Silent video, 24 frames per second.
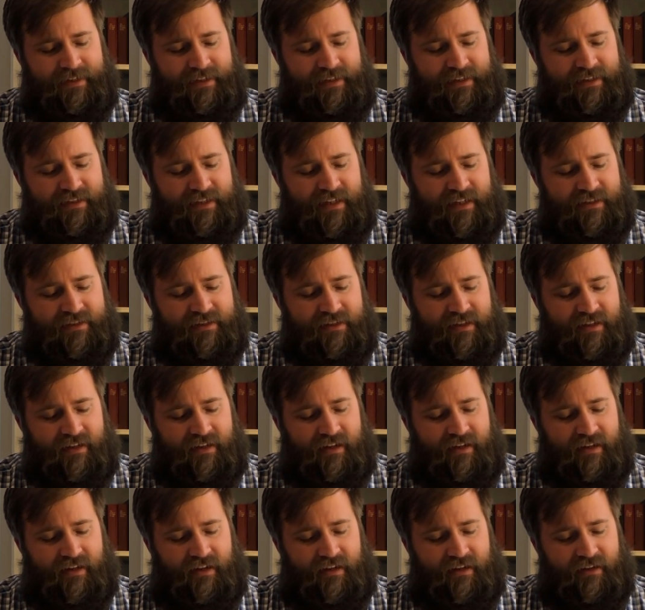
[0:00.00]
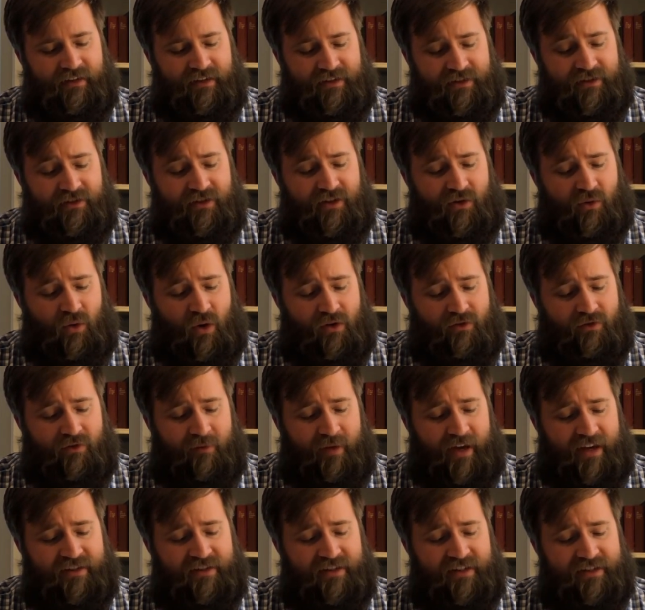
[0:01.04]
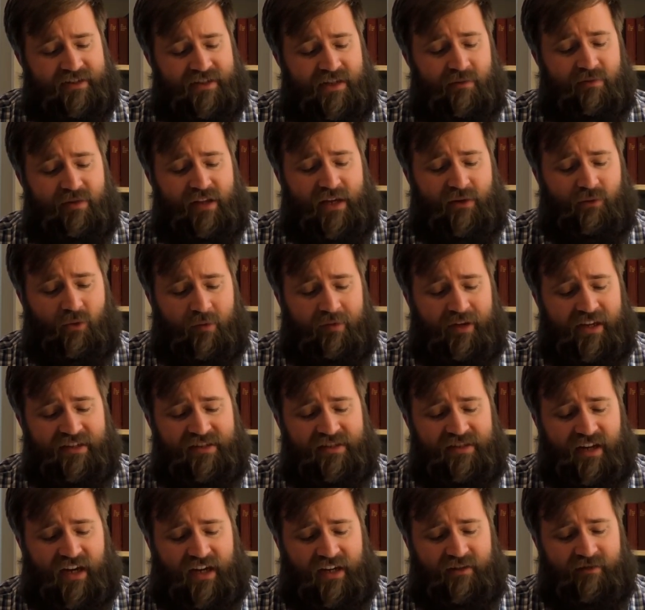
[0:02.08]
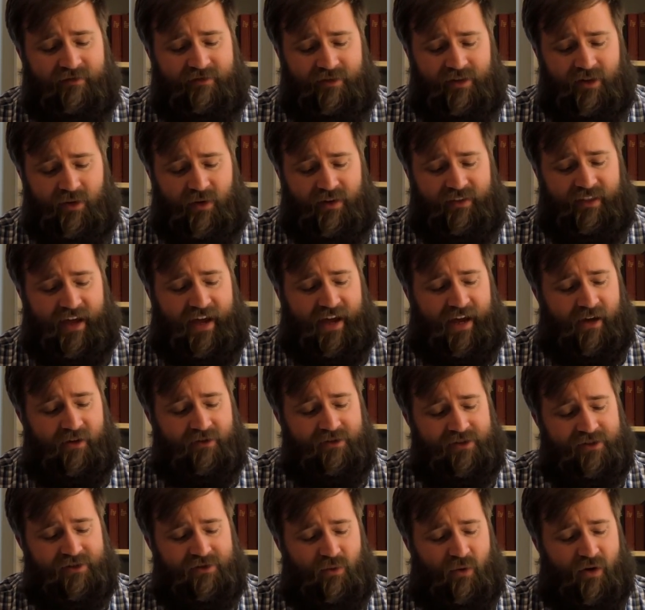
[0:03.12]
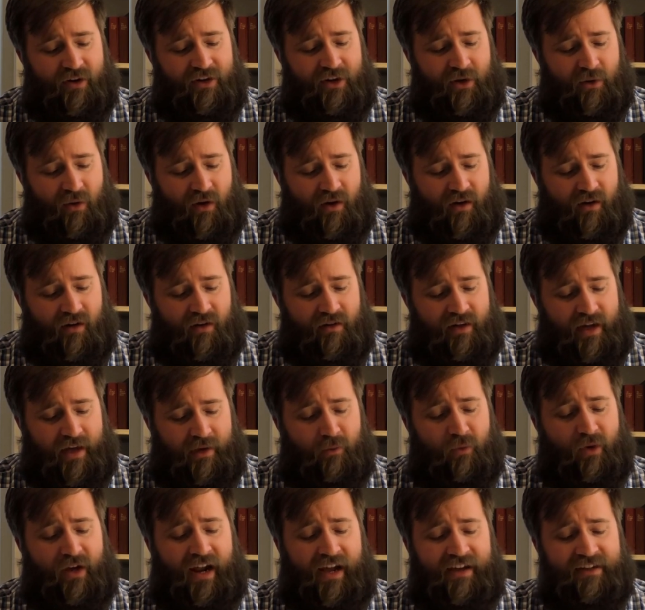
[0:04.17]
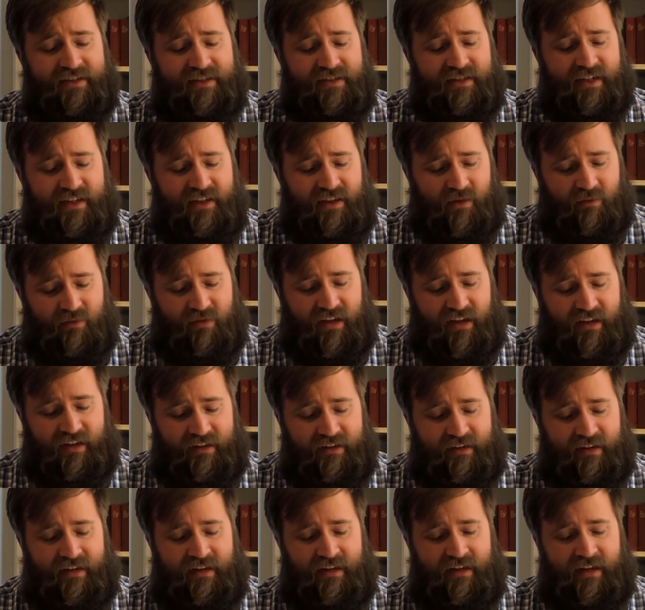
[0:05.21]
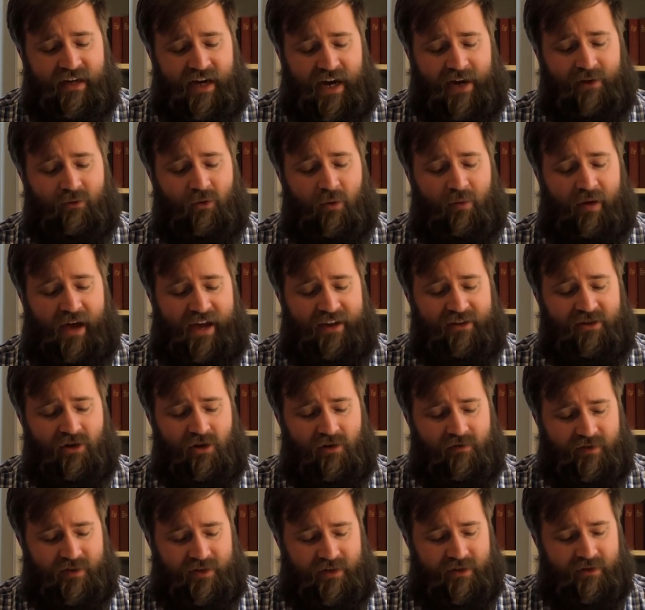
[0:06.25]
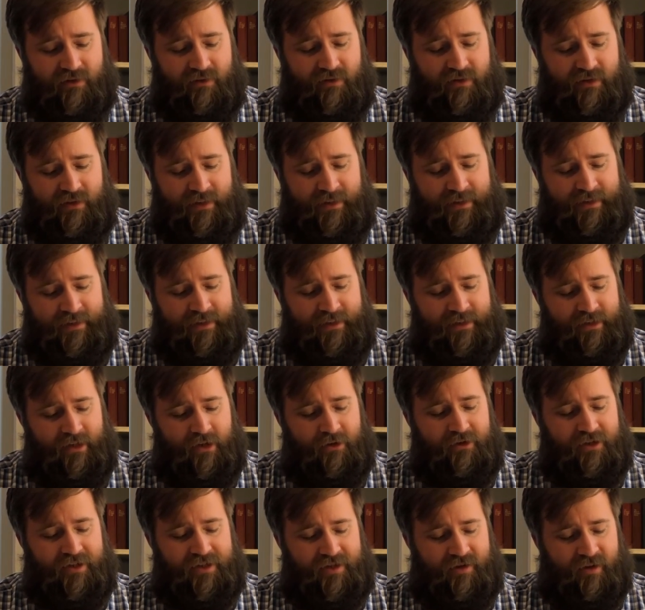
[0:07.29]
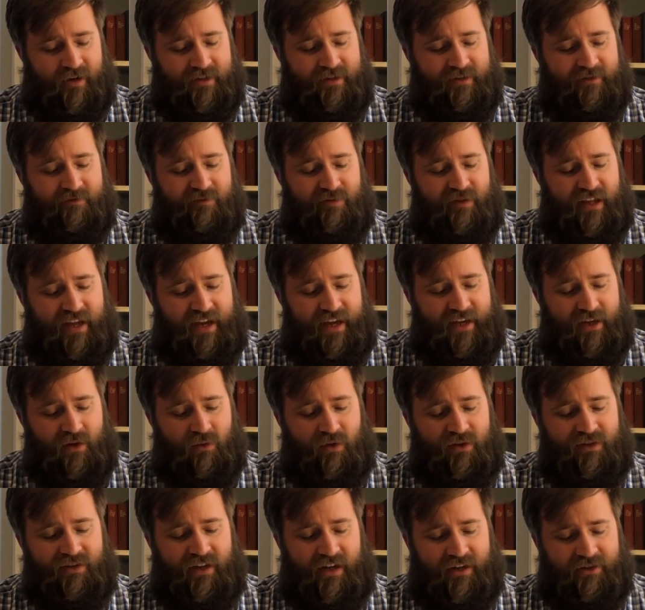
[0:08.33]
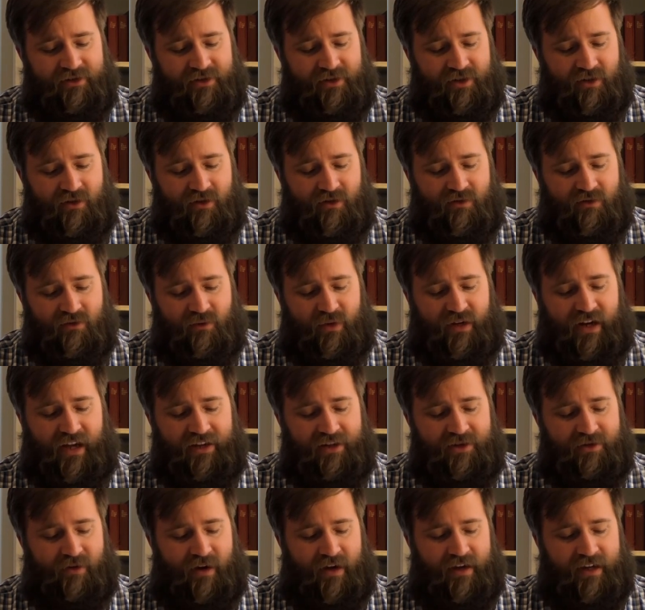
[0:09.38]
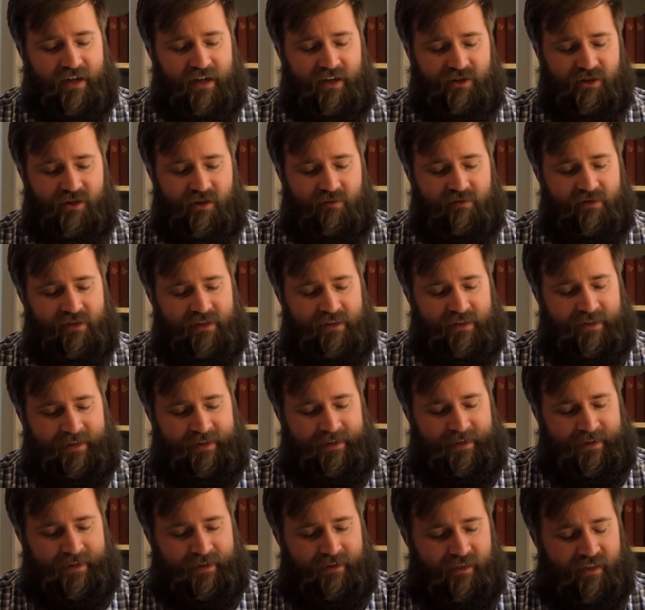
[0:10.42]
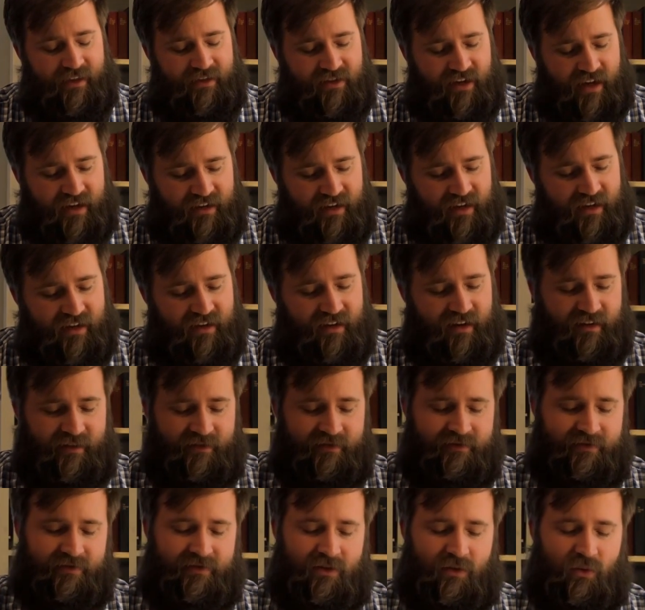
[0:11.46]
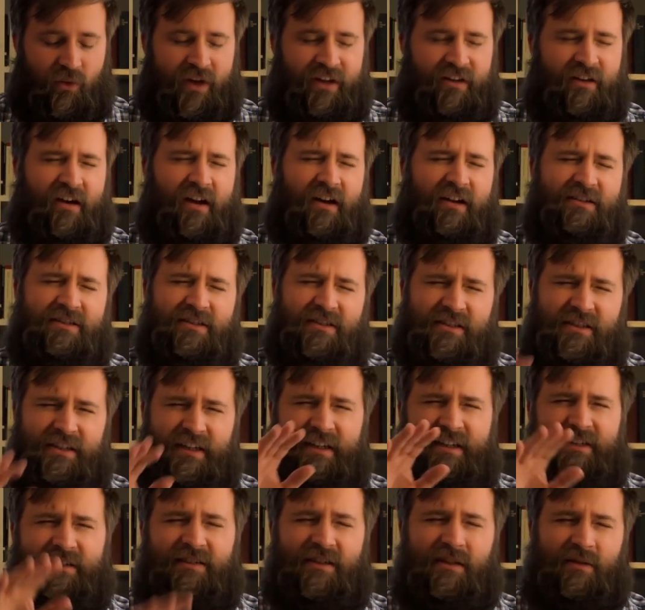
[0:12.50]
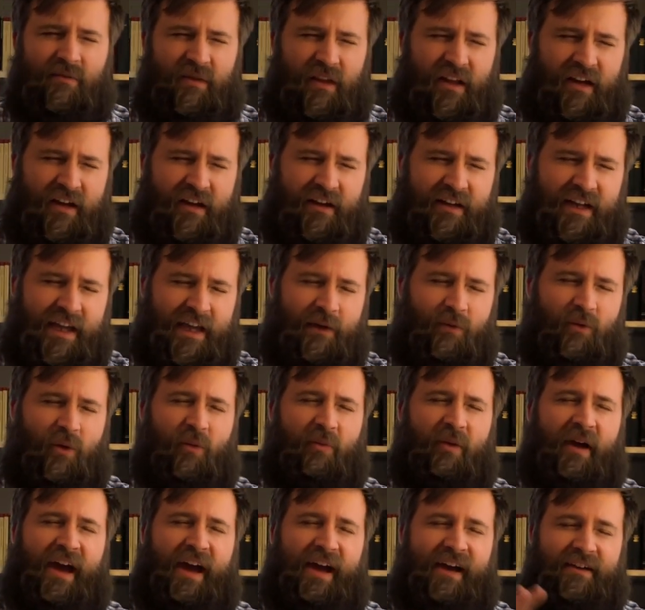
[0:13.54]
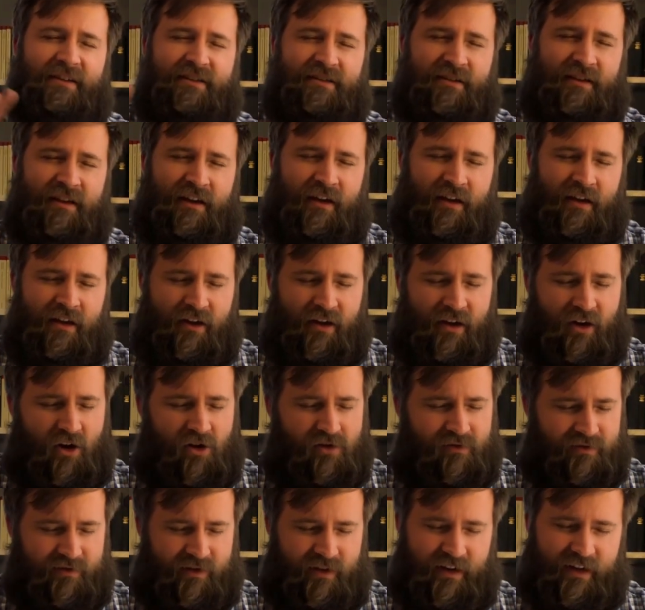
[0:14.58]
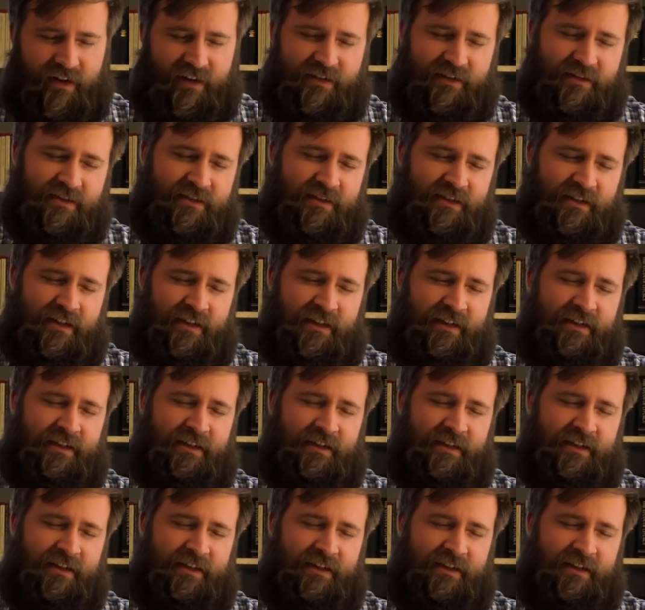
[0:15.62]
He says, this is a quote from Exodus, "The blood will be a sign for you on the houses where you are, and when I see the blood, I will pass over you. No destructive plague will touch you when I strike Egypt." This idea of when God sees the blood, he will pass over us.